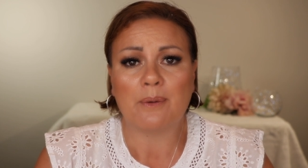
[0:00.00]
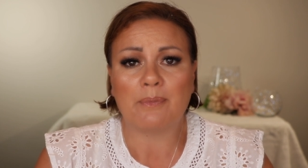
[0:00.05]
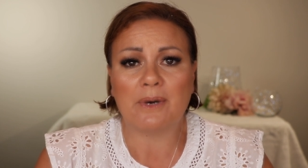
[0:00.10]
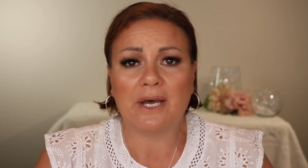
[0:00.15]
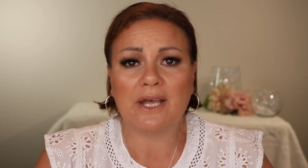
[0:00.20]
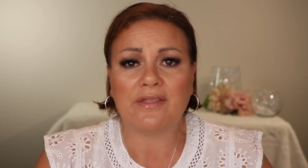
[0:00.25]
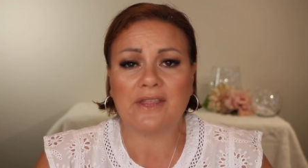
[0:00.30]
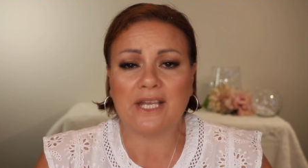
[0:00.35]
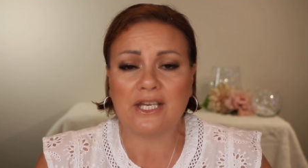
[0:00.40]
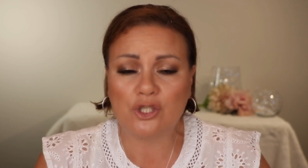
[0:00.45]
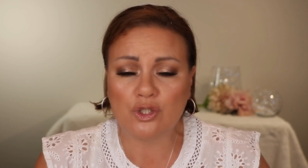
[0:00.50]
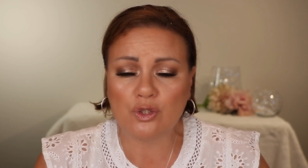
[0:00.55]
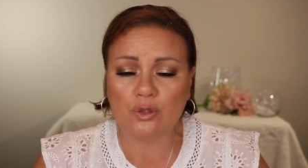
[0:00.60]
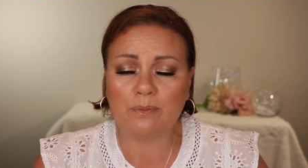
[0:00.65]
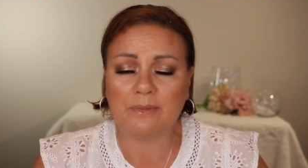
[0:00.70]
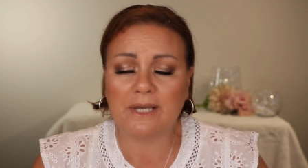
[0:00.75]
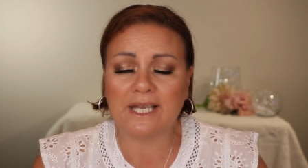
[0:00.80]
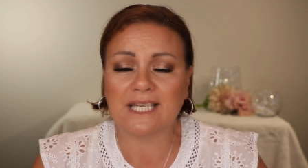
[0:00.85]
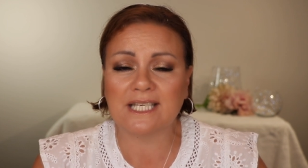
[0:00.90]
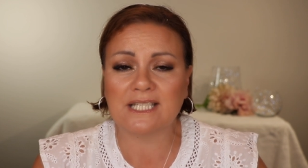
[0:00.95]
but they do
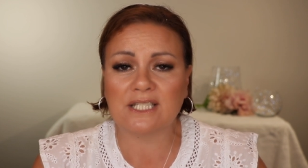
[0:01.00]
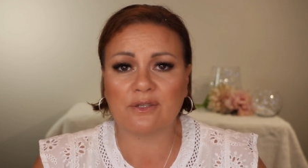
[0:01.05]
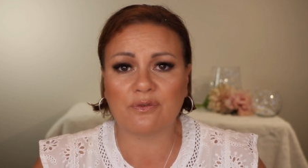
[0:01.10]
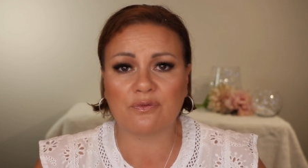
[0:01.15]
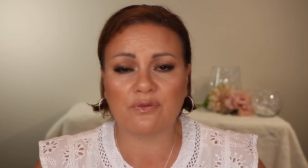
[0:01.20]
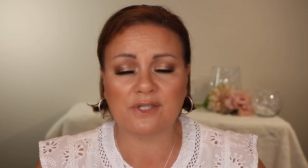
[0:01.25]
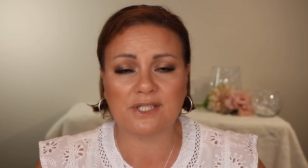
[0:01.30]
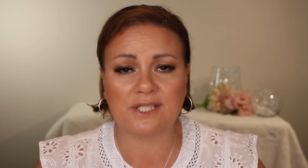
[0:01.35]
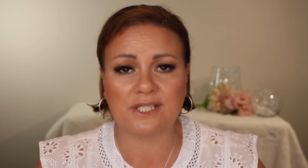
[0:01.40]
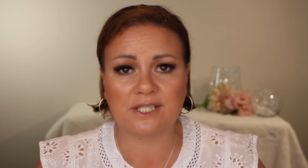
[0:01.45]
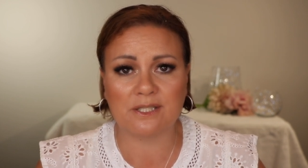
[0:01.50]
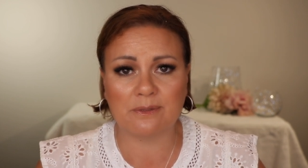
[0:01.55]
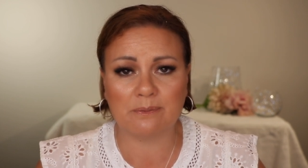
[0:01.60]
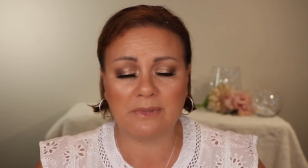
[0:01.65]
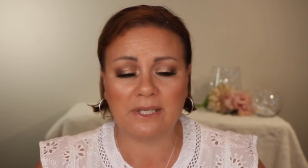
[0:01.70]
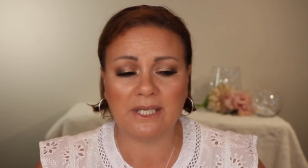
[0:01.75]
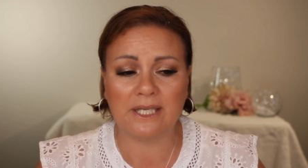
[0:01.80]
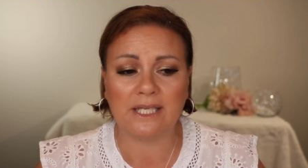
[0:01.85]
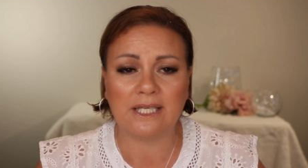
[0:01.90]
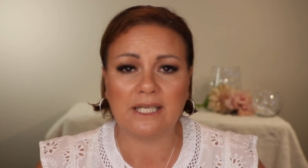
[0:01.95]
make a difference to
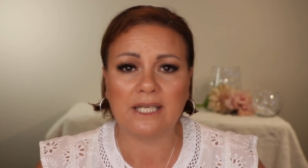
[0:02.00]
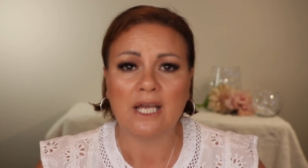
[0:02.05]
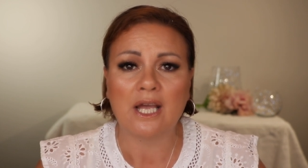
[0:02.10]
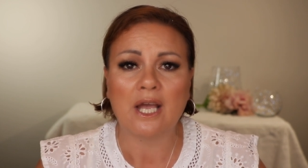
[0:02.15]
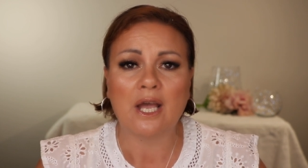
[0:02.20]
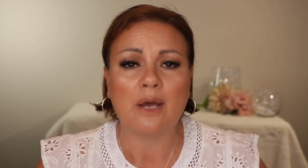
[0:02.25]
me.